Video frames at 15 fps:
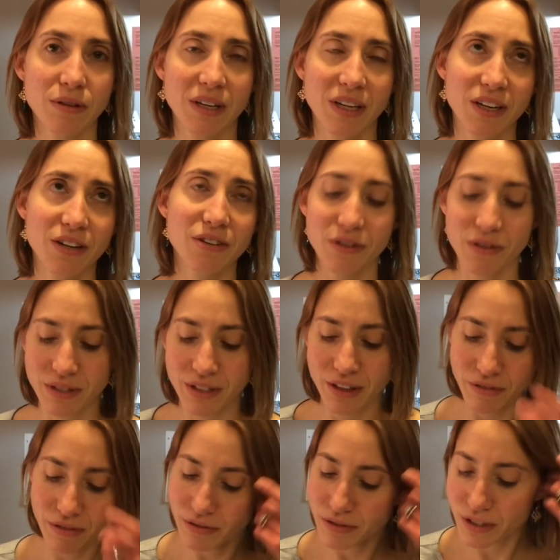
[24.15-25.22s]
and
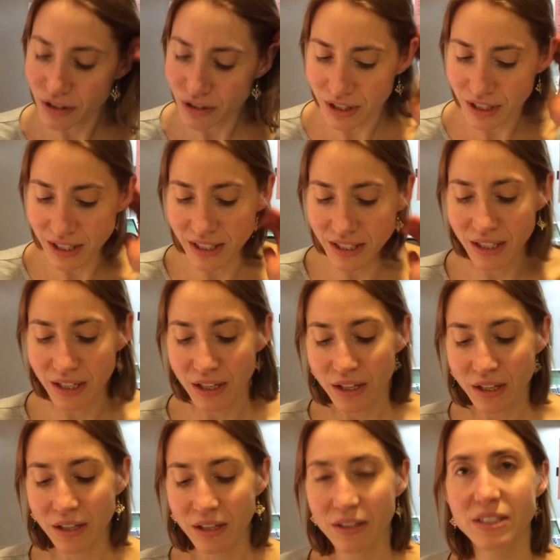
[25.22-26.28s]
throat surgeons,
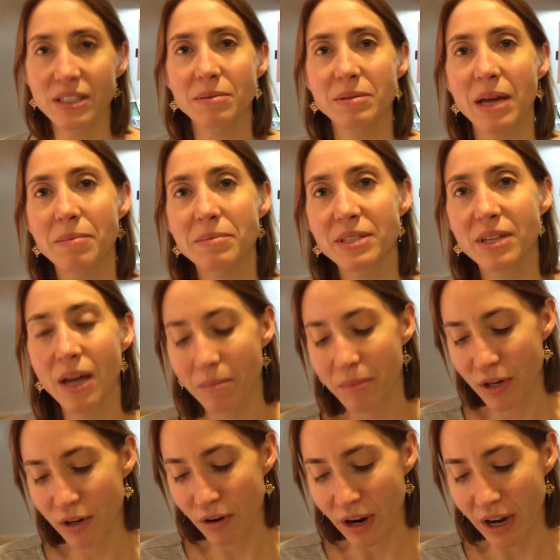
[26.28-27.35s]
you'll sometimes come
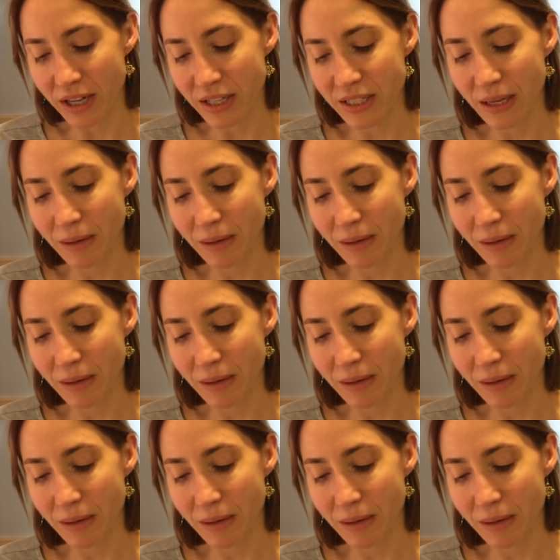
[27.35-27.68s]
across